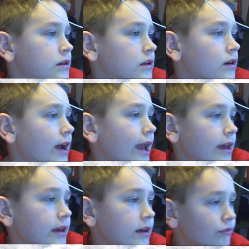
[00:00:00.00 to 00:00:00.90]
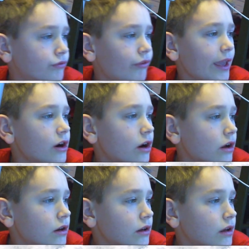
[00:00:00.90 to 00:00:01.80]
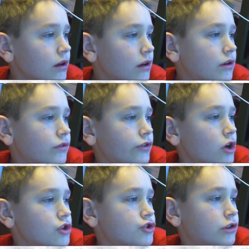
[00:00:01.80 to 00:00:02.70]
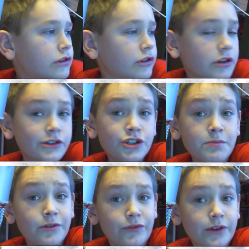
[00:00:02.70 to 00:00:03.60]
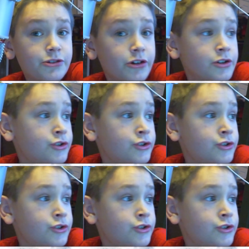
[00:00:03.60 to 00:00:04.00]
Okay, Renard, Renard It should be retard